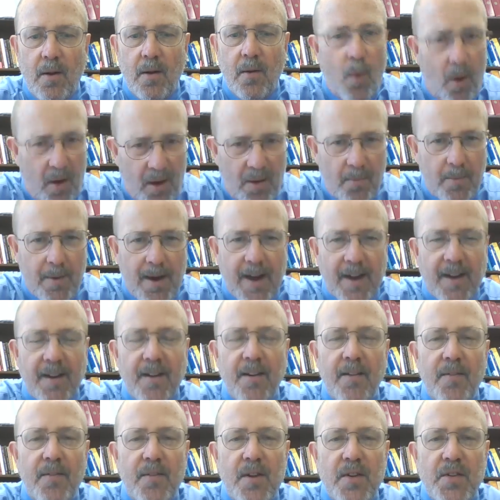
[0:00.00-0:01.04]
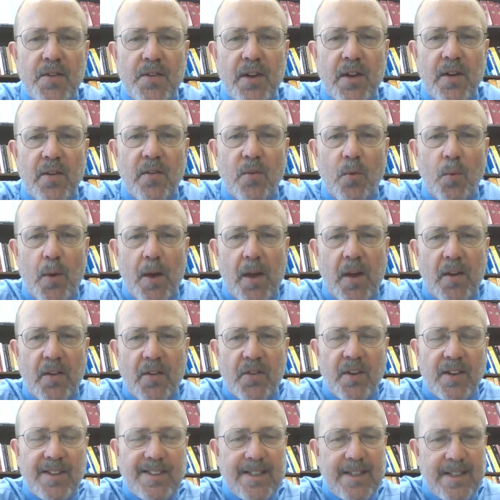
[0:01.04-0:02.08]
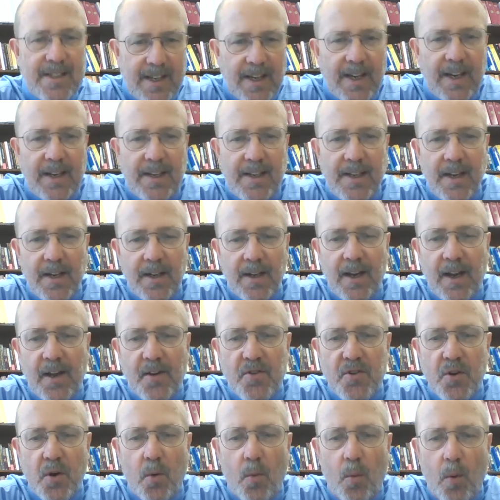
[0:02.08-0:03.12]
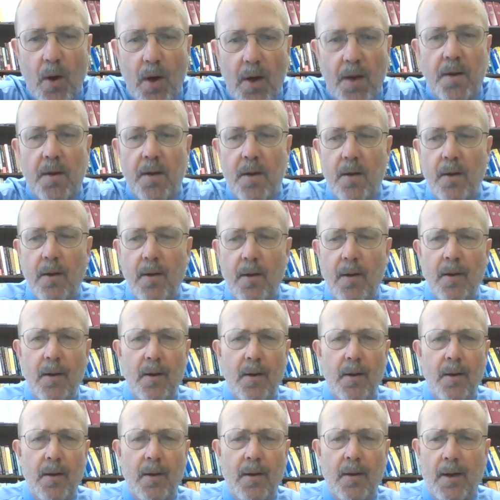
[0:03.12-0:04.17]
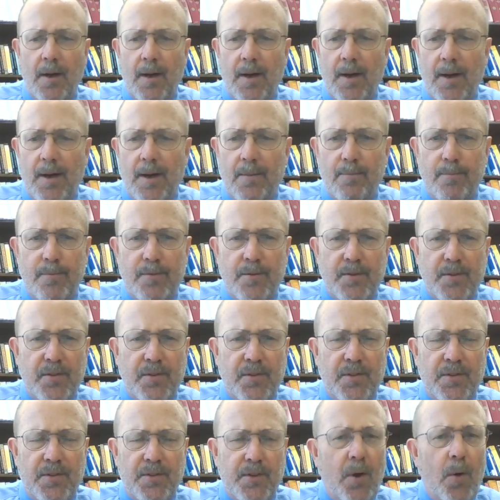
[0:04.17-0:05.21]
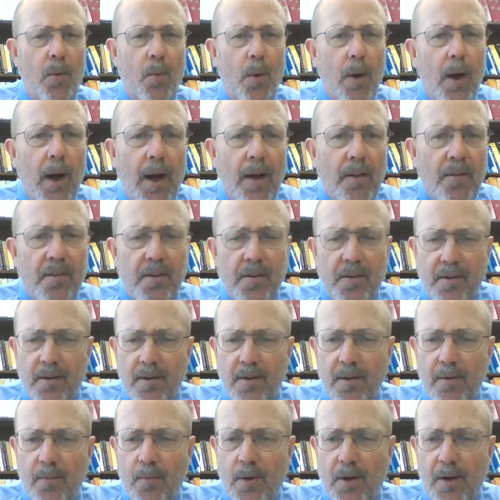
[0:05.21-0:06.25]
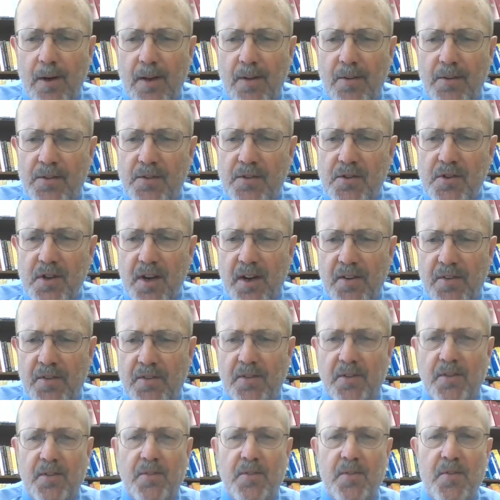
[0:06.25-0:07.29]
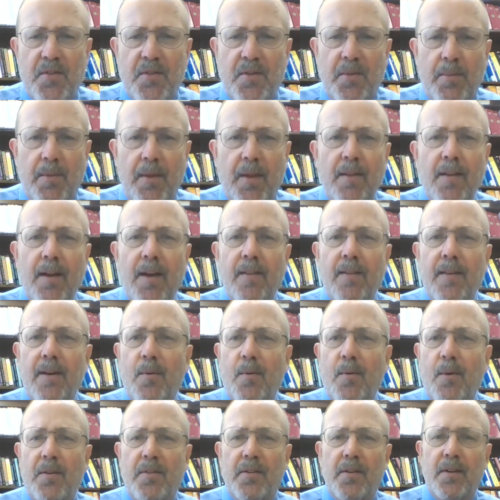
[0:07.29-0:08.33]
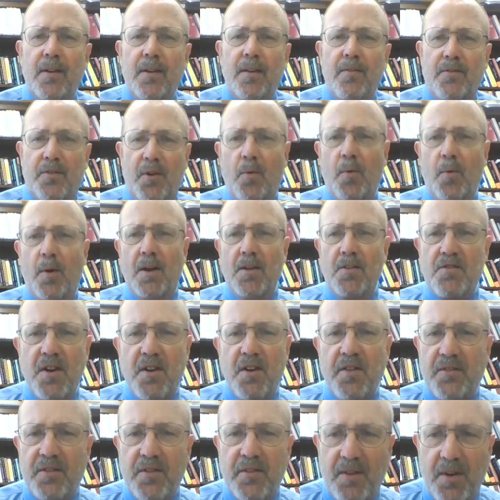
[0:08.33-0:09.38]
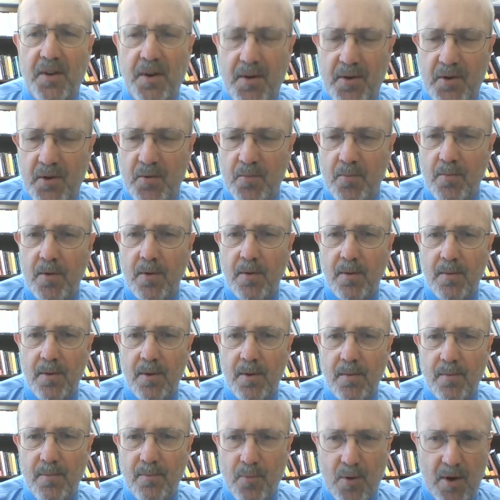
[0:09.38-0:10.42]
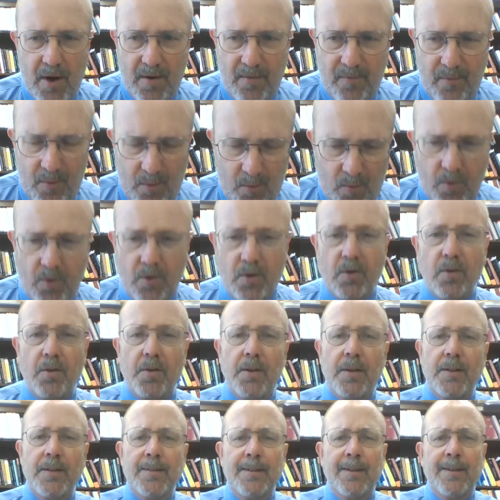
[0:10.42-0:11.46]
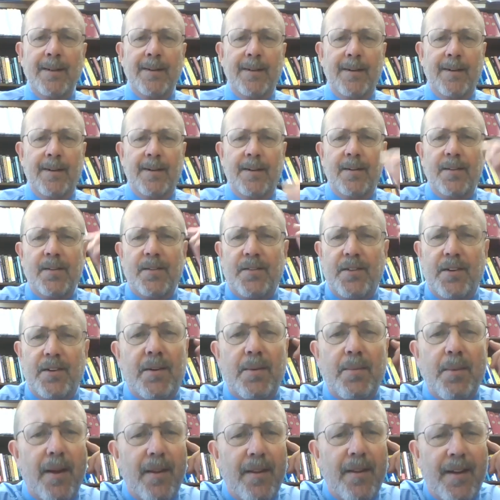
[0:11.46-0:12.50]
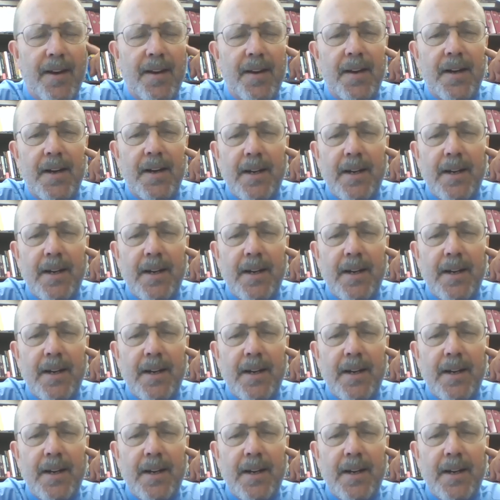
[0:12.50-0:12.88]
Welcome back. This is week 16, lecture 1. So what? What is justice or something like that? What is it? So what? Justice in a new brave world. Sorry about that.